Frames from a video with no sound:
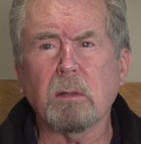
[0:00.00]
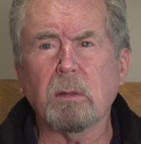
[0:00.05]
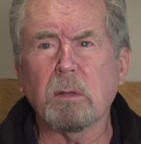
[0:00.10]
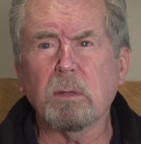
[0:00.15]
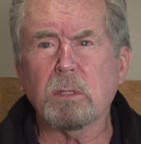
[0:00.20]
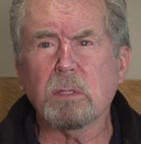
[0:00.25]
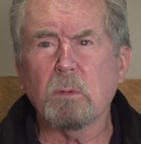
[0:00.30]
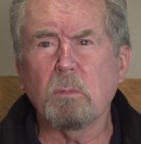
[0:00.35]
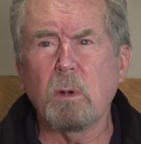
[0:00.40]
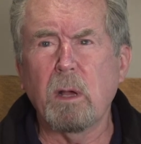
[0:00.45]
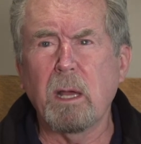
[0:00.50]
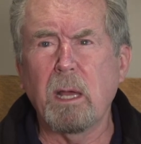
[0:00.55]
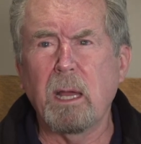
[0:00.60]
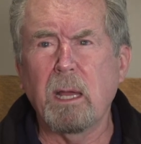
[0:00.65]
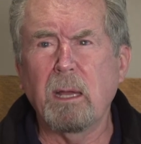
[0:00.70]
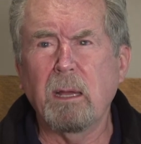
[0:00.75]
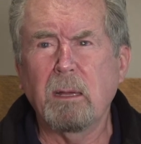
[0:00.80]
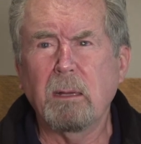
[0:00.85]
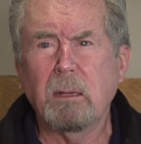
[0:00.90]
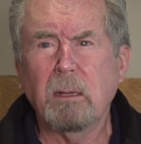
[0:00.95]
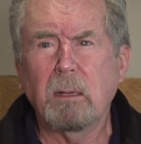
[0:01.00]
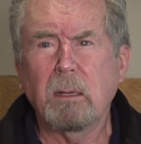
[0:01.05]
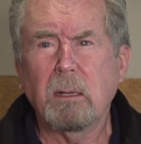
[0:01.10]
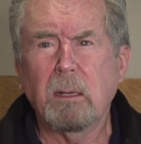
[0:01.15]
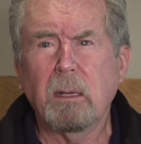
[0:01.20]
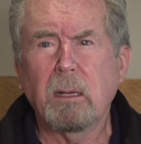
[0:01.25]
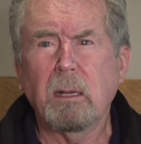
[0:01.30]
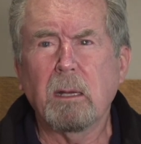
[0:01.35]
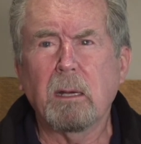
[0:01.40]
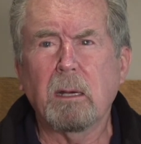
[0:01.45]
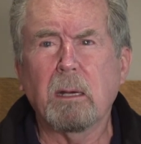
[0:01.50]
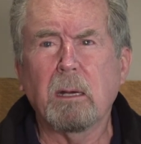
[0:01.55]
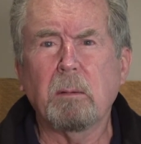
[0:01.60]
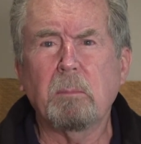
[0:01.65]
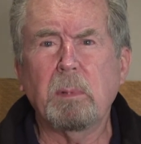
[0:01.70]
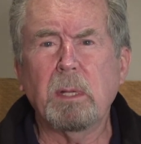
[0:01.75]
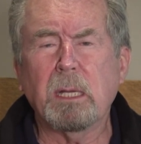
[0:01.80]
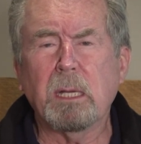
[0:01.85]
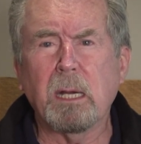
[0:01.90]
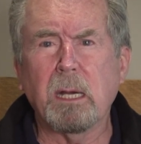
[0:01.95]
those away,
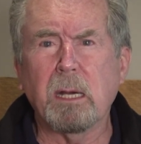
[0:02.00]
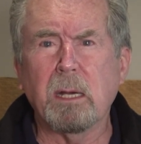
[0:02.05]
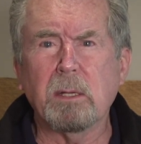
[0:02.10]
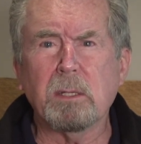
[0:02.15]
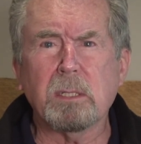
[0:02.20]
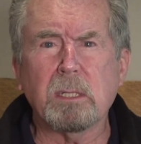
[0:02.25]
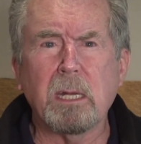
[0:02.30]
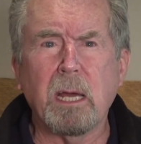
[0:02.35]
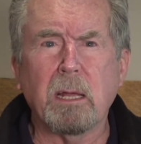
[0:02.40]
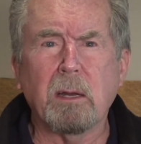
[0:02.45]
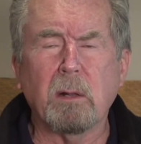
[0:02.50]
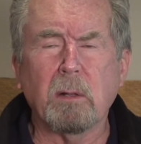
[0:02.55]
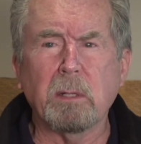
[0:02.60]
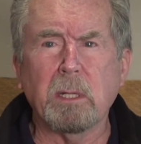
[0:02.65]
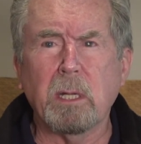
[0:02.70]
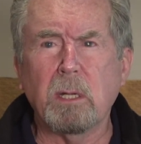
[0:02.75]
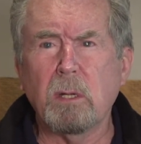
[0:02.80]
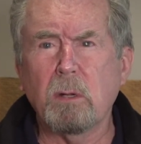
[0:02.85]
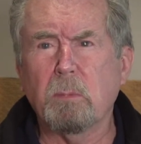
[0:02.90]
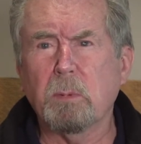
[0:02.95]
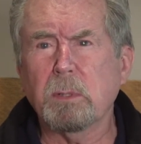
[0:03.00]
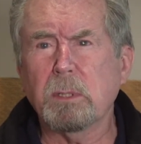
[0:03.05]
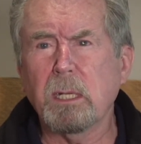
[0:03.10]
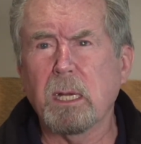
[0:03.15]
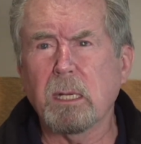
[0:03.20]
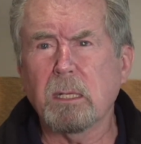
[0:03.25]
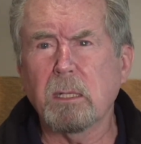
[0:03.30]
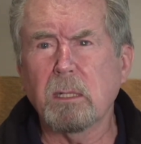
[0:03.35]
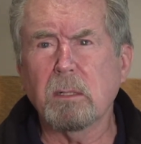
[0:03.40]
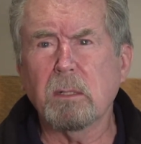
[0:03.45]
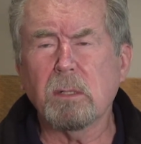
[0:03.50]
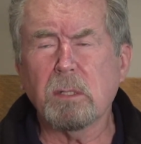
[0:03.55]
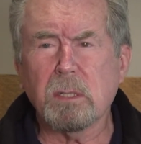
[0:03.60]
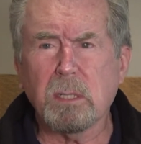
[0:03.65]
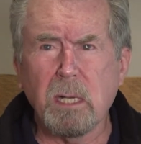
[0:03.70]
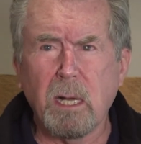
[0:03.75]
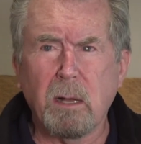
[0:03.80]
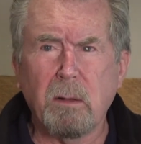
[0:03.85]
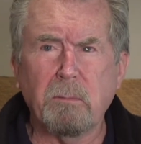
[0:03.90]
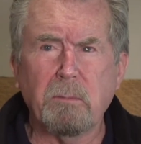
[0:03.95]
because not only are you protecting
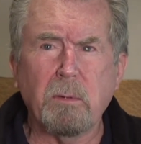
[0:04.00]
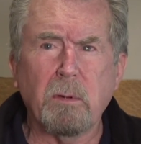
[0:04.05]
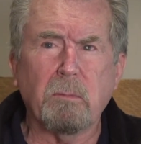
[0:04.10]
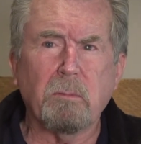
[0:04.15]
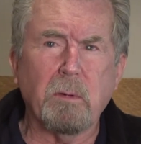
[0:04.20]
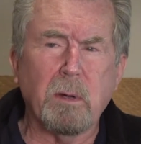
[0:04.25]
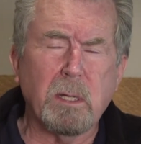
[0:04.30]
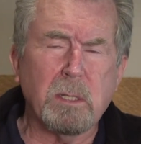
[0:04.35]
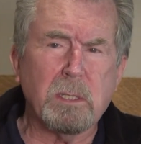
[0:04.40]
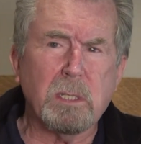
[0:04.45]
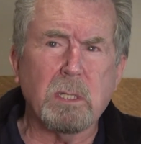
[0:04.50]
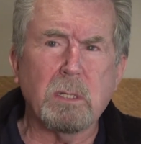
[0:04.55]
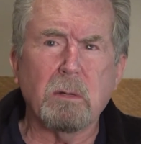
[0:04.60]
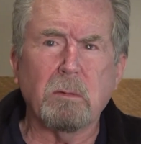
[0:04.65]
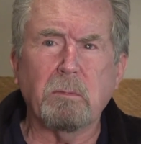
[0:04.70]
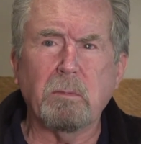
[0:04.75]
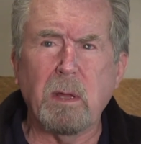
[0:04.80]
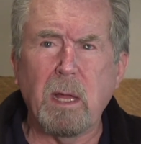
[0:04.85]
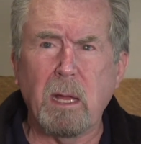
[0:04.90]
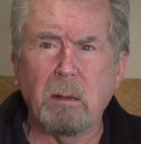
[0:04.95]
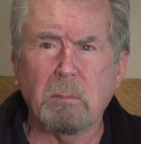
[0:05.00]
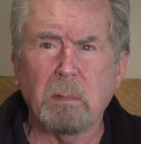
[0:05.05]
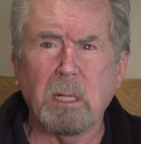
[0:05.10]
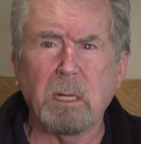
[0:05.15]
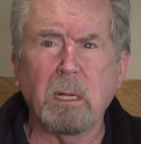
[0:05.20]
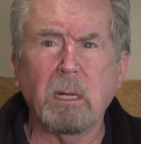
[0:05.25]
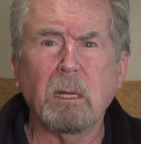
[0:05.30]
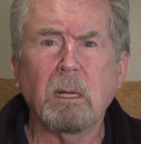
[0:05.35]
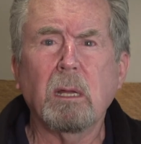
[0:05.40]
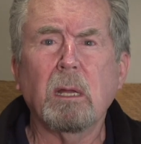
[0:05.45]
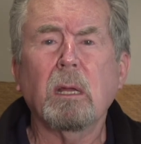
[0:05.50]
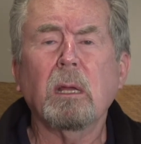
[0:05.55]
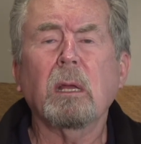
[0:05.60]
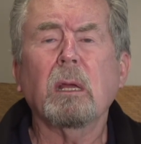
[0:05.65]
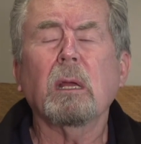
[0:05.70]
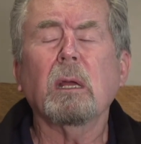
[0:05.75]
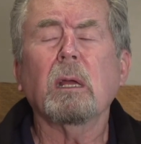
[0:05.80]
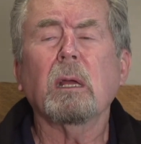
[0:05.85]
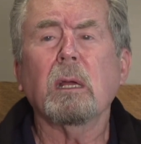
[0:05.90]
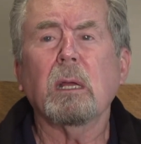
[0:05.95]
yourself, your friends, and your family,
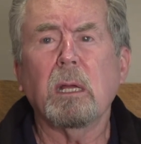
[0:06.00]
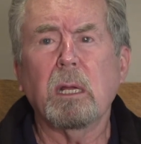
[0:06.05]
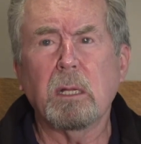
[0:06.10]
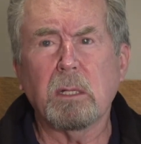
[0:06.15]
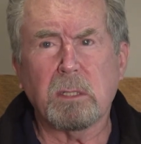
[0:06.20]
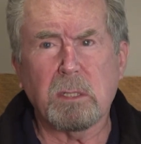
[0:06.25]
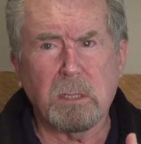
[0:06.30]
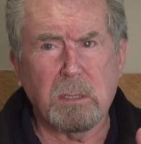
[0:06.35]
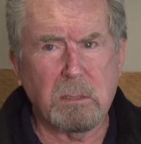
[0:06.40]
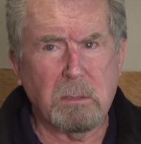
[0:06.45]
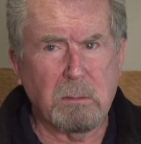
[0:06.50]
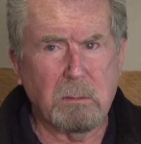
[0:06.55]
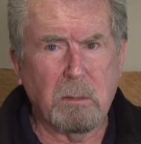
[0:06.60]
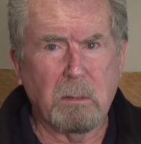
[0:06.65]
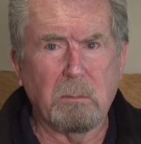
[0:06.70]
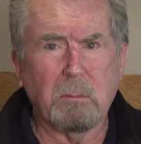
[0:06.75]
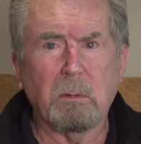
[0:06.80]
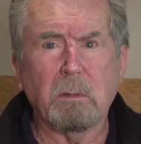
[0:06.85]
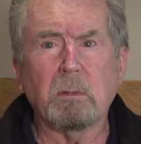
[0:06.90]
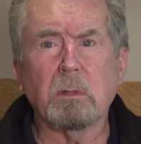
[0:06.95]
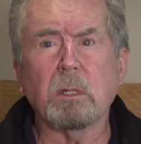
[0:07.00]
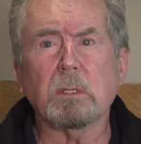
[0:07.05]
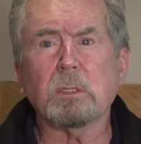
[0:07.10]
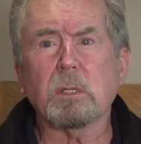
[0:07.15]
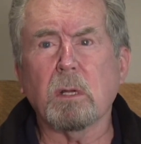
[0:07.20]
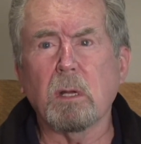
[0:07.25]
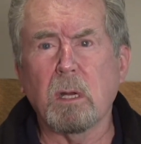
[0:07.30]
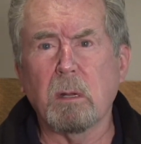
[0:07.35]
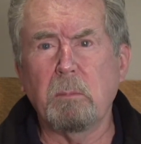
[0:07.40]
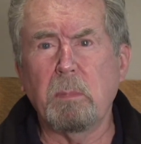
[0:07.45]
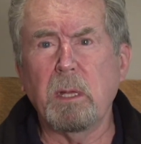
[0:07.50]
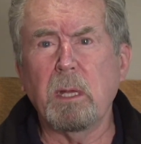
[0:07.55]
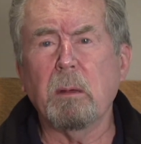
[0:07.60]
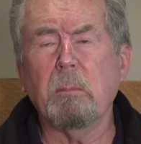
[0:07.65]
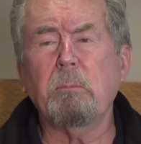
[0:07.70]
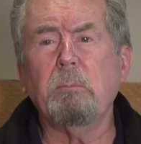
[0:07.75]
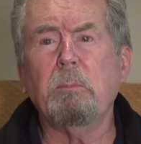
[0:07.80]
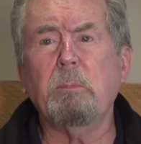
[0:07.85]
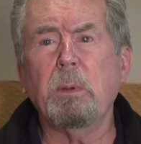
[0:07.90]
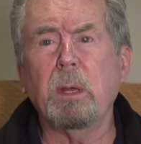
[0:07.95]
it's going to be a
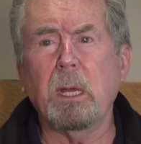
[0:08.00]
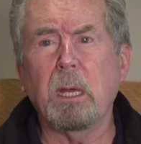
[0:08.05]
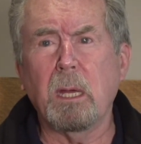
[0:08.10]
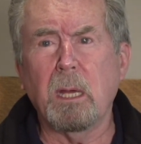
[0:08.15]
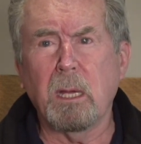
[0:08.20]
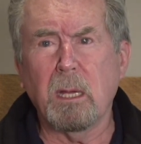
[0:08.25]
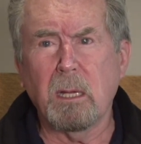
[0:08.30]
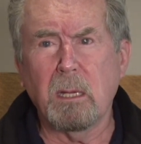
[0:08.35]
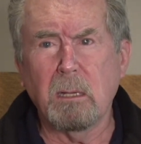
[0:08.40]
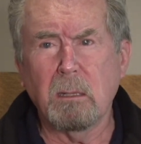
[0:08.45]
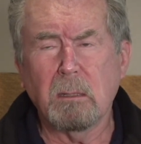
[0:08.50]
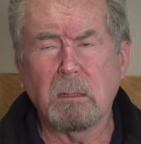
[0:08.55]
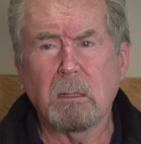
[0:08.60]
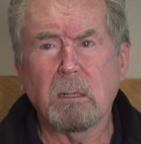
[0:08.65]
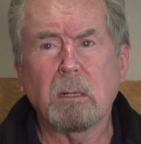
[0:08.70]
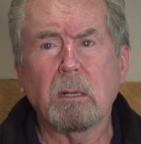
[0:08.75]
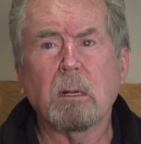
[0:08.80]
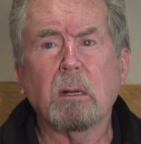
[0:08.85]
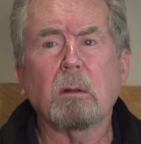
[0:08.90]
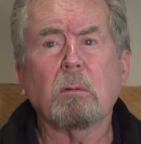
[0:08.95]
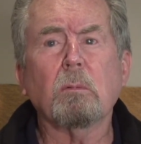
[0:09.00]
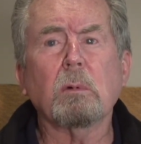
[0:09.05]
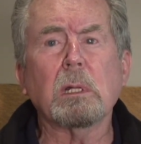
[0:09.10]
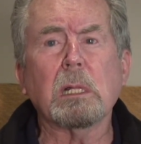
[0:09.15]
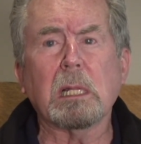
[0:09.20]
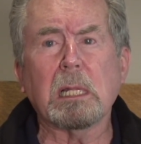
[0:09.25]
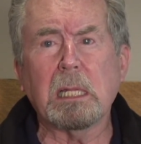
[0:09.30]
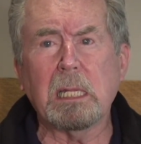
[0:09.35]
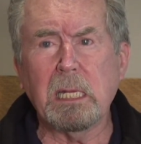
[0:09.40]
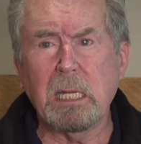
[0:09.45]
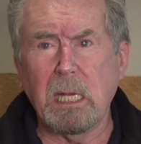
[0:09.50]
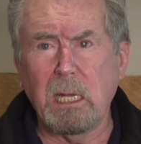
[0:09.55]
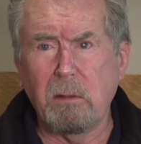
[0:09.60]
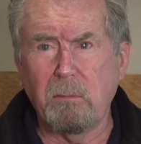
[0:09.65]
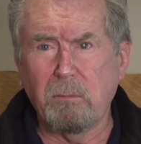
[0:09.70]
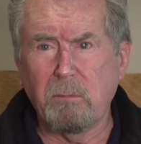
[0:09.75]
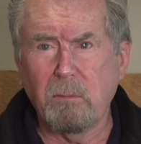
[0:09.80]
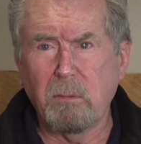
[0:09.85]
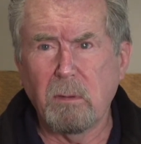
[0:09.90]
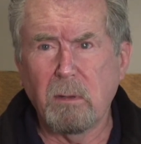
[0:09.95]
big
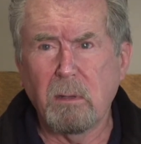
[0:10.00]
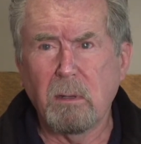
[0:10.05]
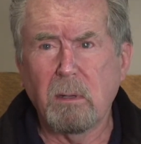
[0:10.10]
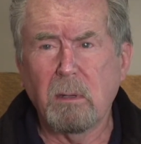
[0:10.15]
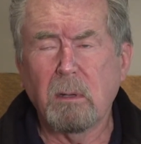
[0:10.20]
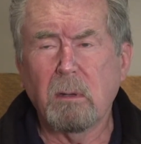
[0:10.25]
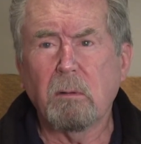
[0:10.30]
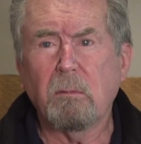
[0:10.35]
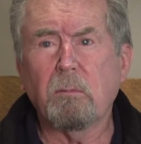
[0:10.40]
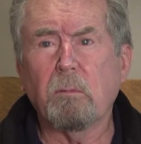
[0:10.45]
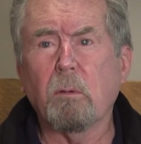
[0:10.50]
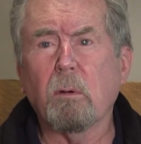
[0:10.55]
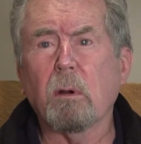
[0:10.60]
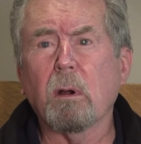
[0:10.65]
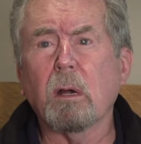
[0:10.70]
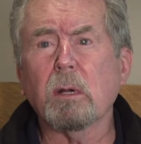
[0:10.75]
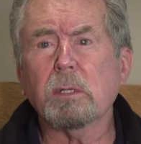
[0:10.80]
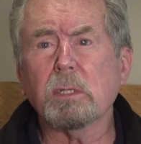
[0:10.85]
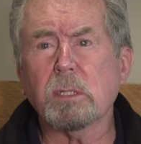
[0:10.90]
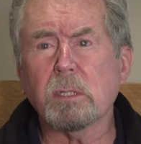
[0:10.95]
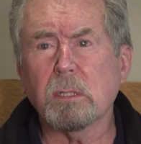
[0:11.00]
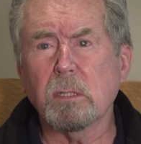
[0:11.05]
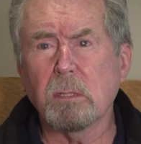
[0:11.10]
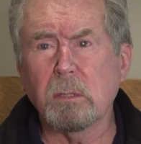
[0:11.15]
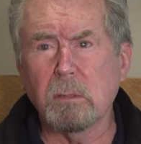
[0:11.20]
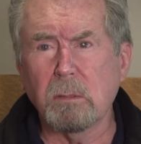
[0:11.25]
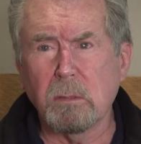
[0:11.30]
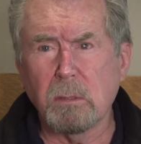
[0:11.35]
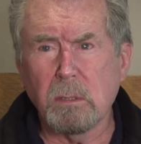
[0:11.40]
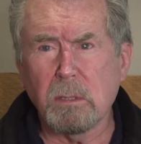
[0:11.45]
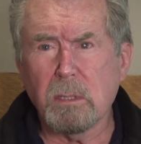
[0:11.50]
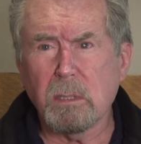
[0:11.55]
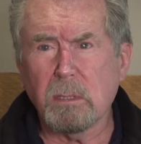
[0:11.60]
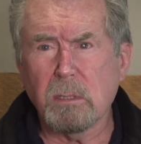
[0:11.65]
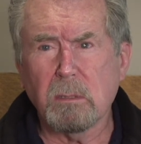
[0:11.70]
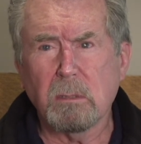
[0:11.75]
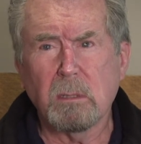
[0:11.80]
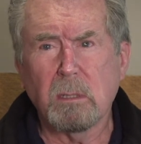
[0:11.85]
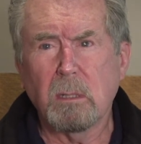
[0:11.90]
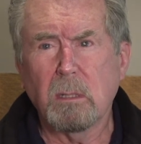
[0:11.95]
relief for our students
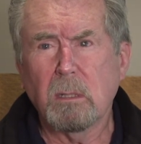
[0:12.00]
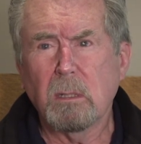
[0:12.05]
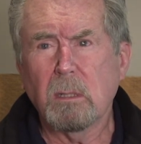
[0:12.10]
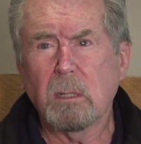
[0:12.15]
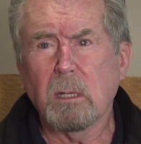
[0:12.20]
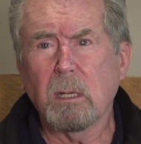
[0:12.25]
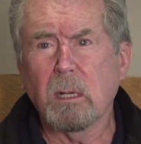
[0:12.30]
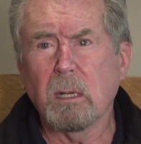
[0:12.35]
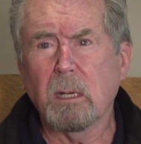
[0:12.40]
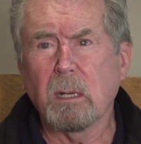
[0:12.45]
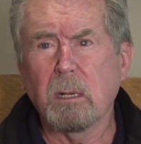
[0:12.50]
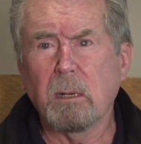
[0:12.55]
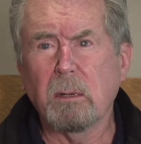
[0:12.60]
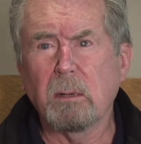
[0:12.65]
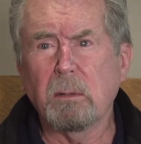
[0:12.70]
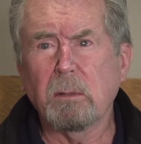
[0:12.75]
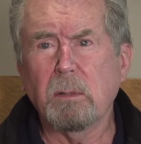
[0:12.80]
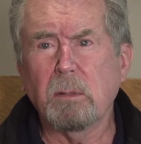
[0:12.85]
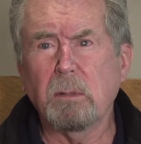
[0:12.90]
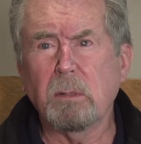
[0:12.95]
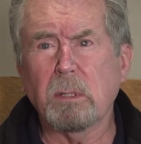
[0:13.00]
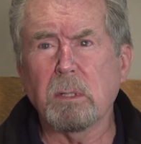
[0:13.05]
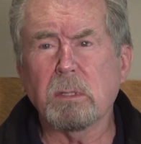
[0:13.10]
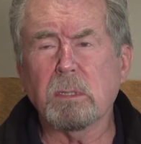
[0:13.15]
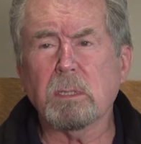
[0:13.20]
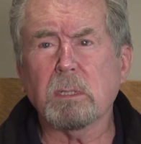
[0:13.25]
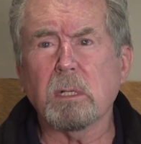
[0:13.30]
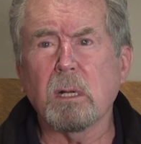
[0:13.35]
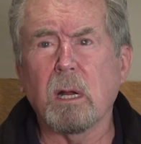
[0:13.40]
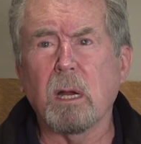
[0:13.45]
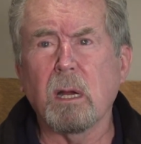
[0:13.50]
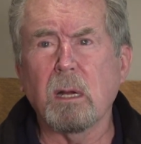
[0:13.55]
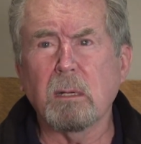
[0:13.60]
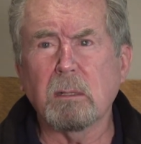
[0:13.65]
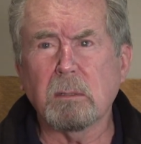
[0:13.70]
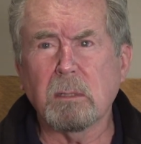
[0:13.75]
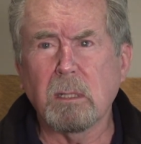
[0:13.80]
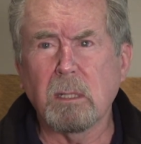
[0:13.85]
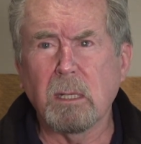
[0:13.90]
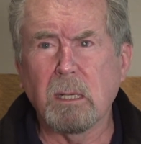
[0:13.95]
who can
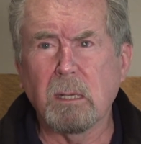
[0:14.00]
start